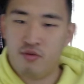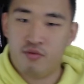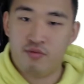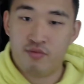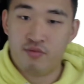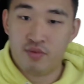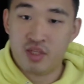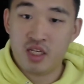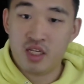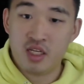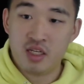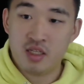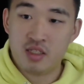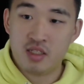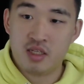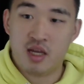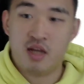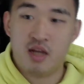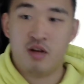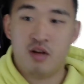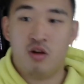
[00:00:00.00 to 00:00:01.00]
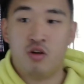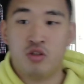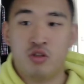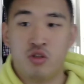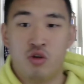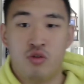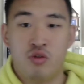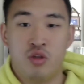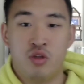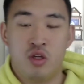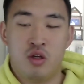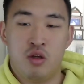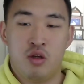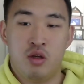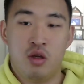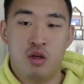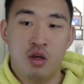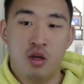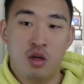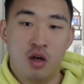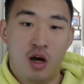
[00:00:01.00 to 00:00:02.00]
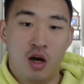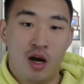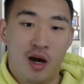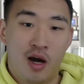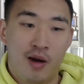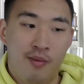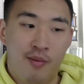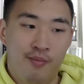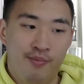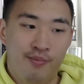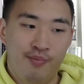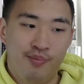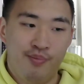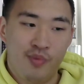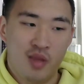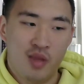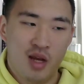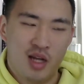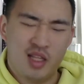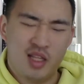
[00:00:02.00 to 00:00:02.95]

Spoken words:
these, and also the I